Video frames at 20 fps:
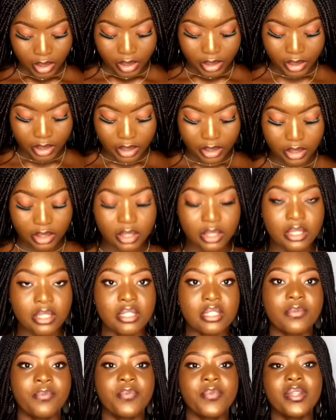
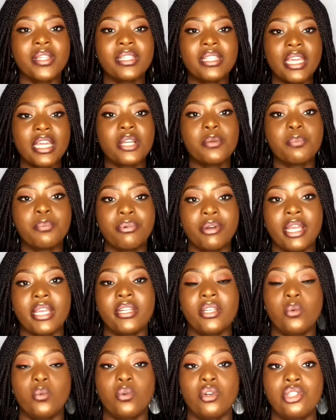is take pride
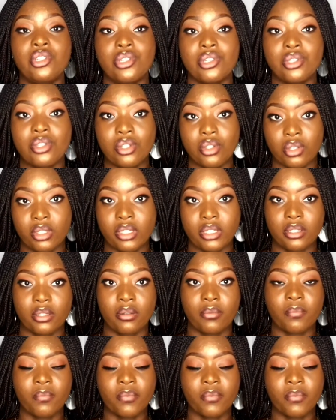in what you're studying.